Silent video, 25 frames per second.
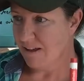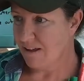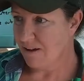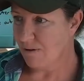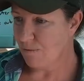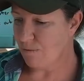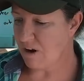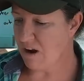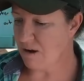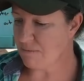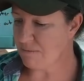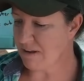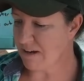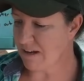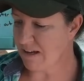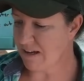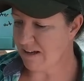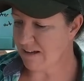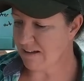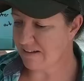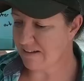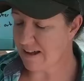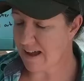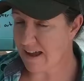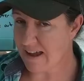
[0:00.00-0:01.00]
where I'm going
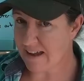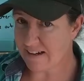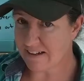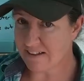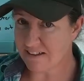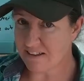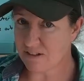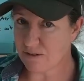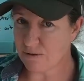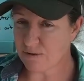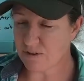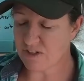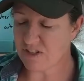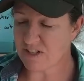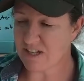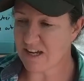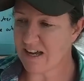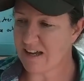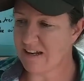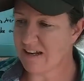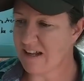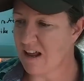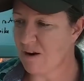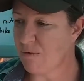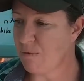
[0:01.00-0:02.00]
to tie into the tool
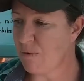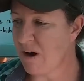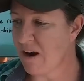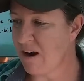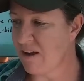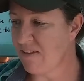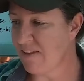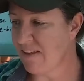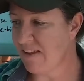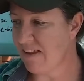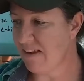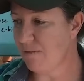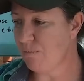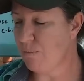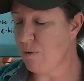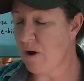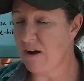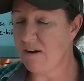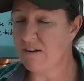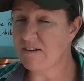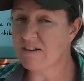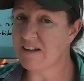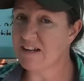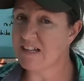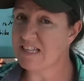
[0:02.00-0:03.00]
shed, and where the
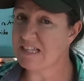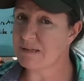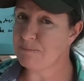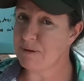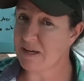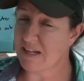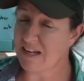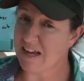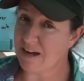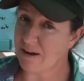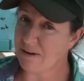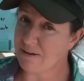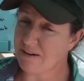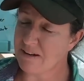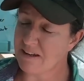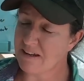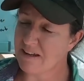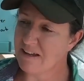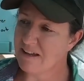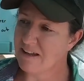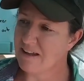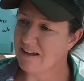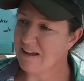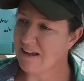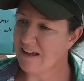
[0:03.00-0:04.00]
water is going to spit out.
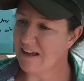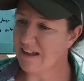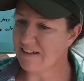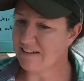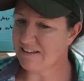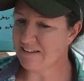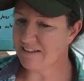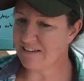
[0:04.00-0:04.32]
And